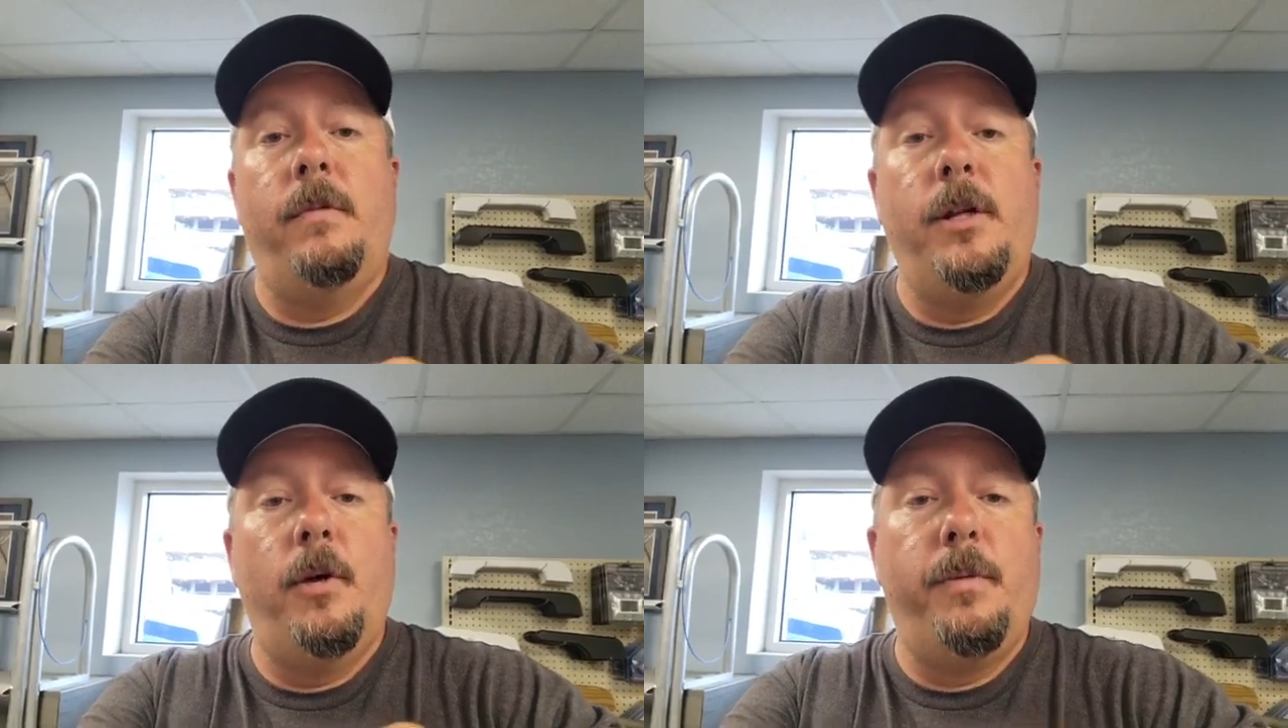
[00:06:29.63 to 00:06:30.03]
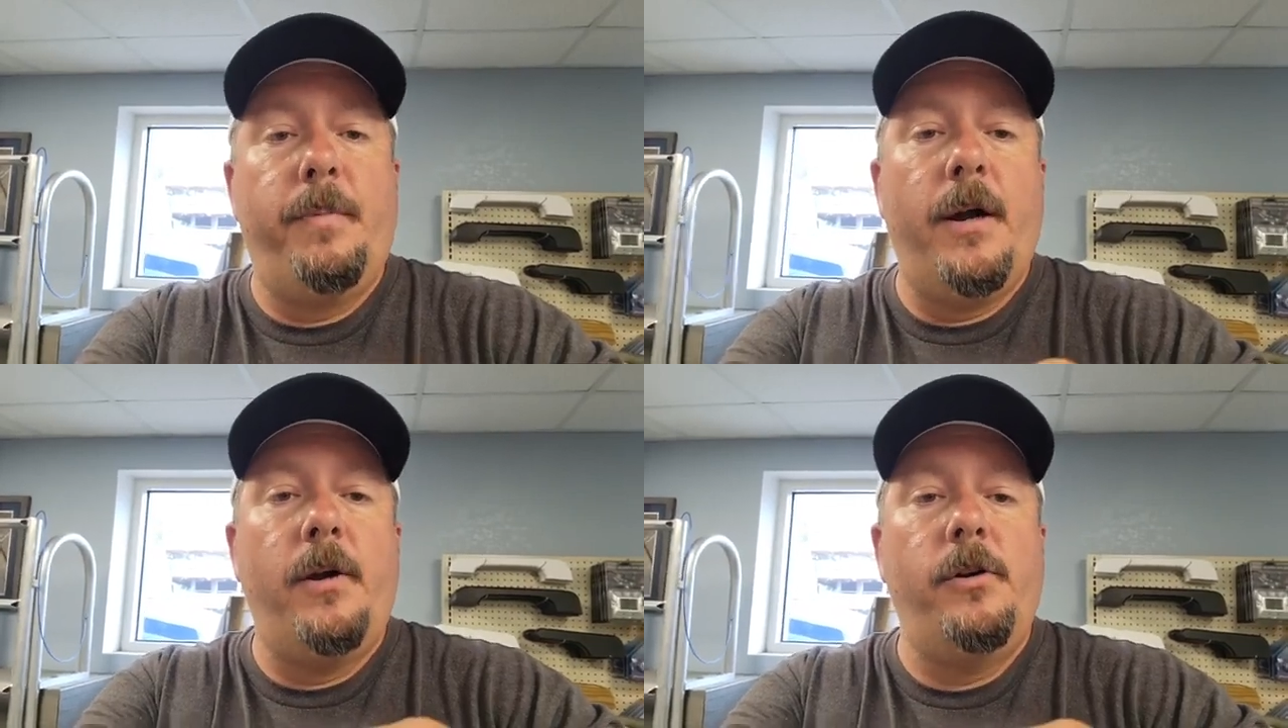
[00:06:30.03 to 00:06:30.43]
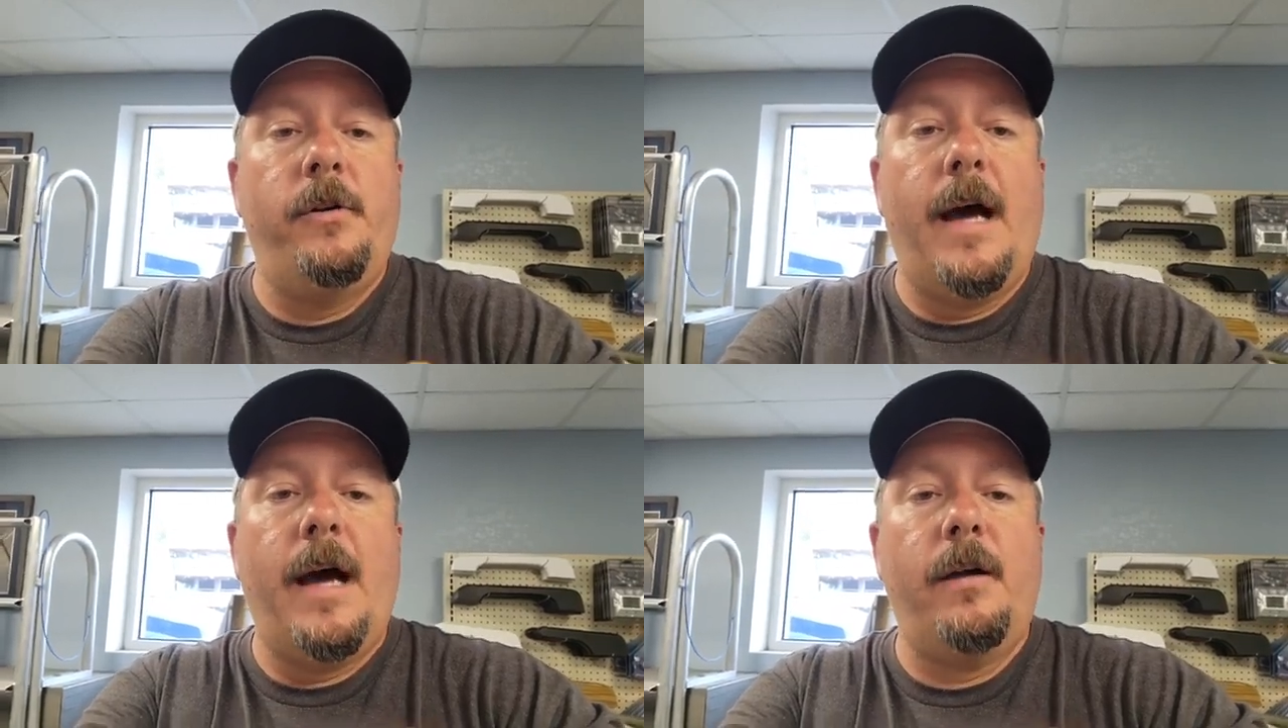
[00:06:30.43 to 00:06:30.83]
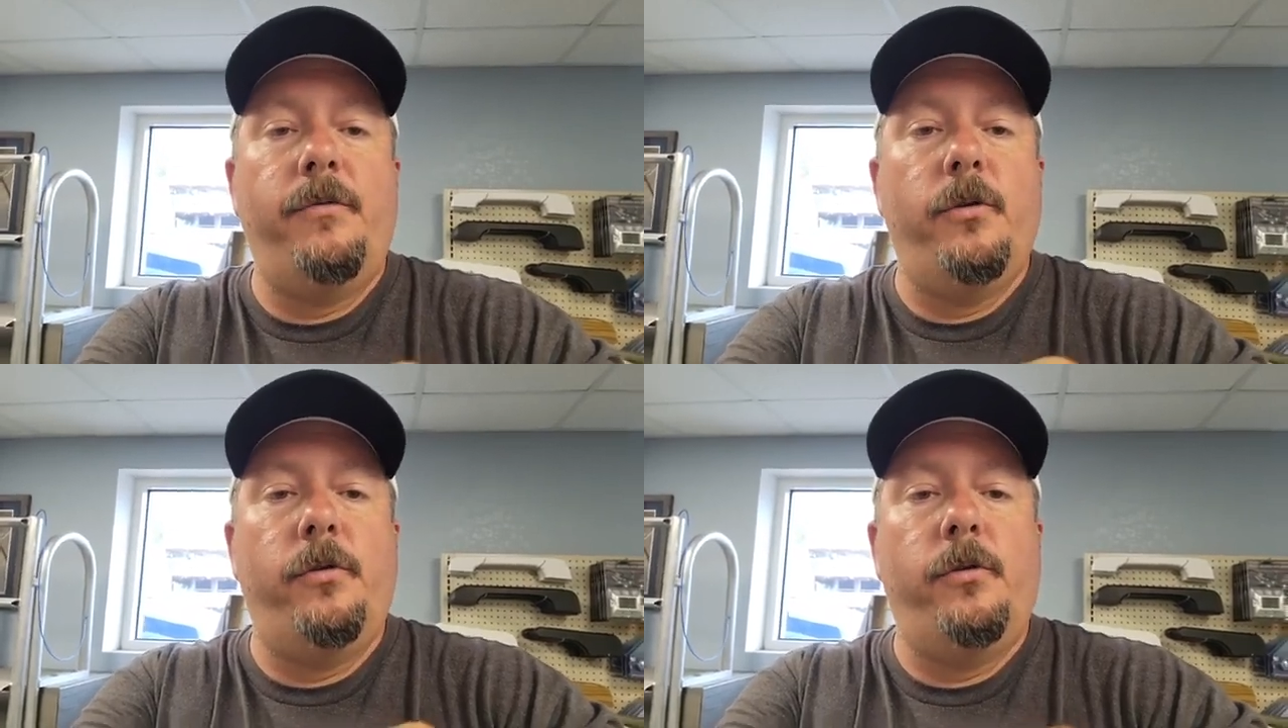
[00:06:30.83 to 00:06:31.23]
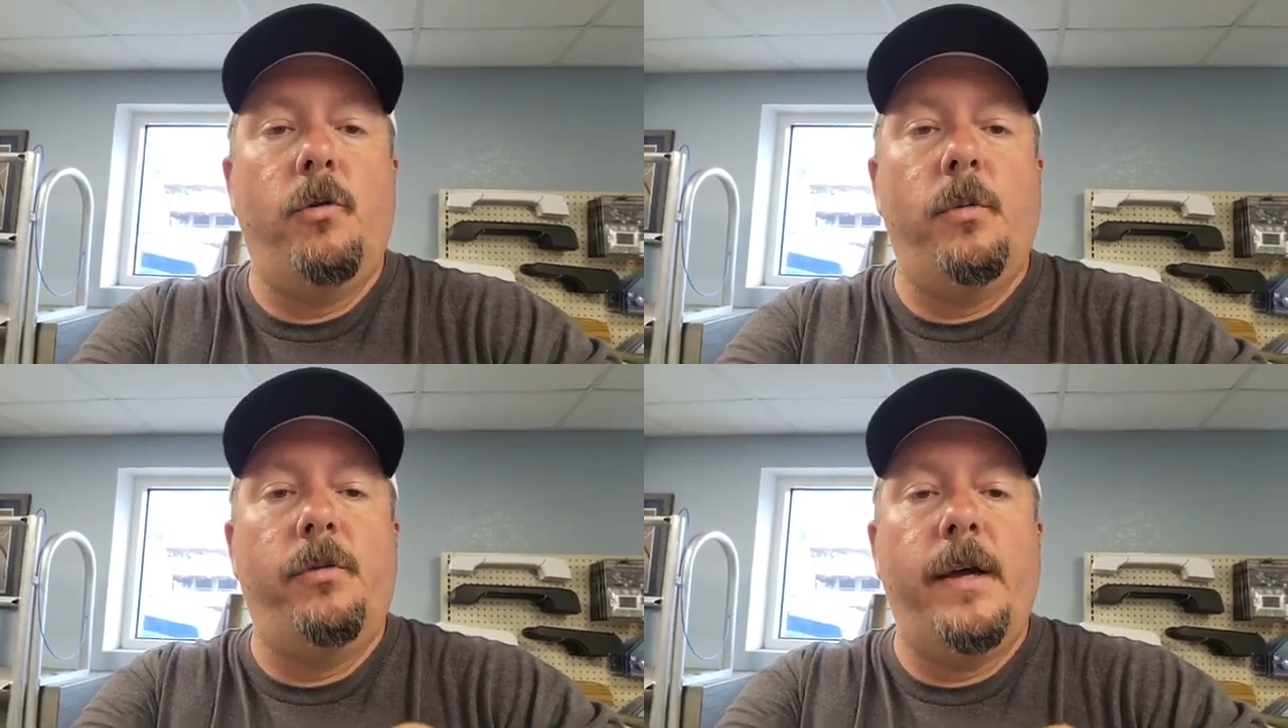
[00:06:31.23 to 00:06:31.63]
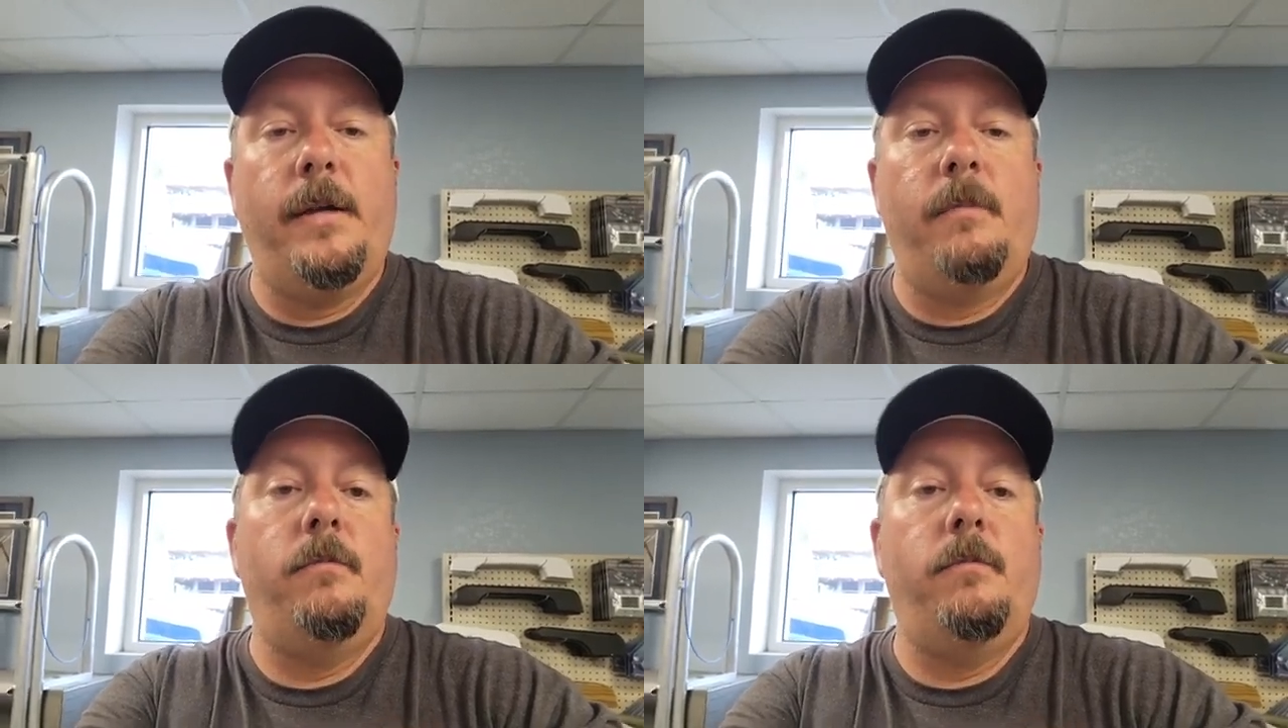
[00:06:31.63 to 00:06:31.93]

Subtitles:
you know, preparing your dock for storms like